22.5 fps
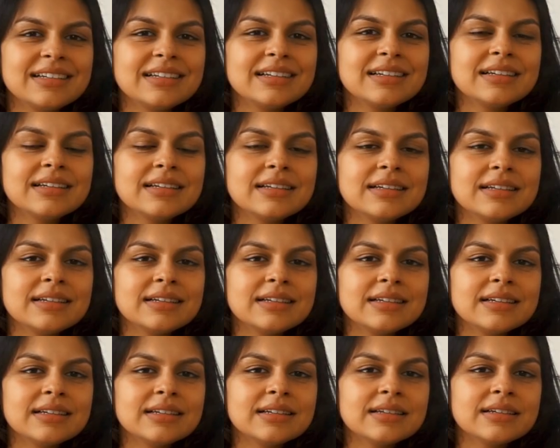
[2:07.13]

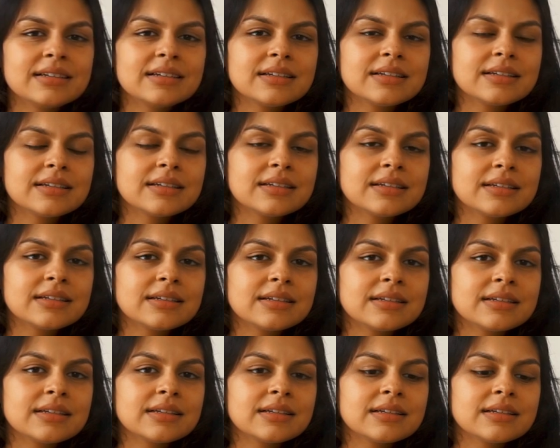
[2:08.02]

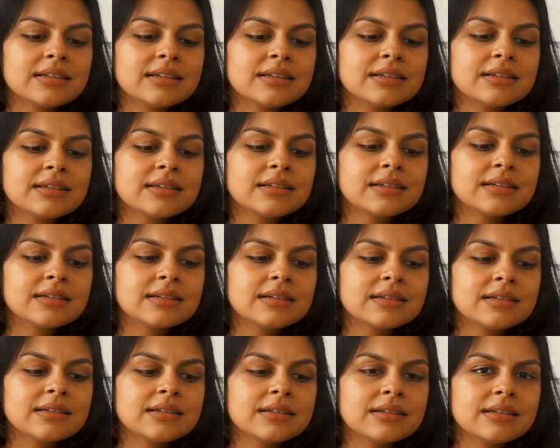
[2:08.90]

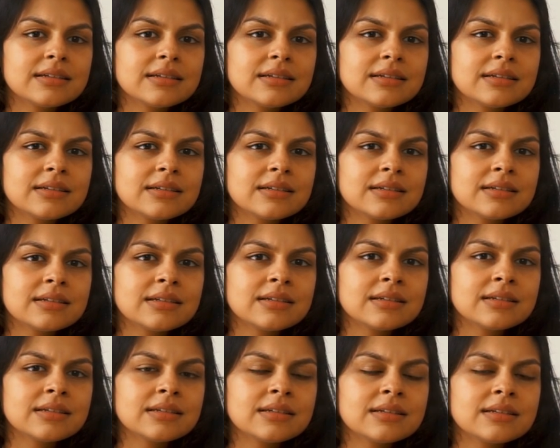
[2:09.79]

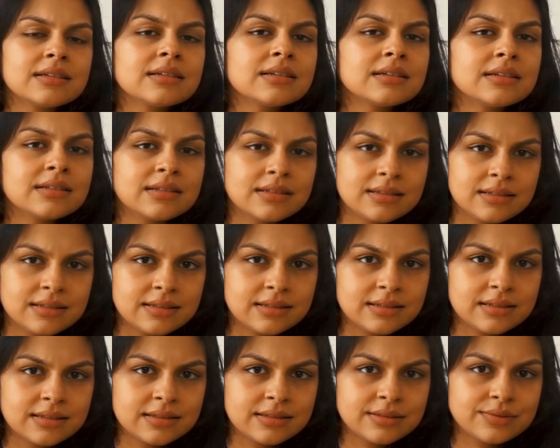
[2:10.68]

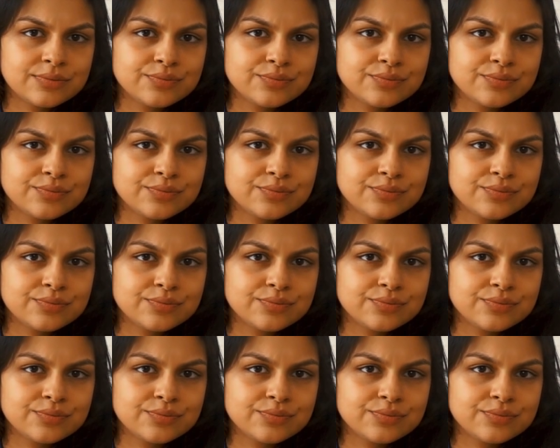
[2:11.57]
No words are spoken by the person on screen.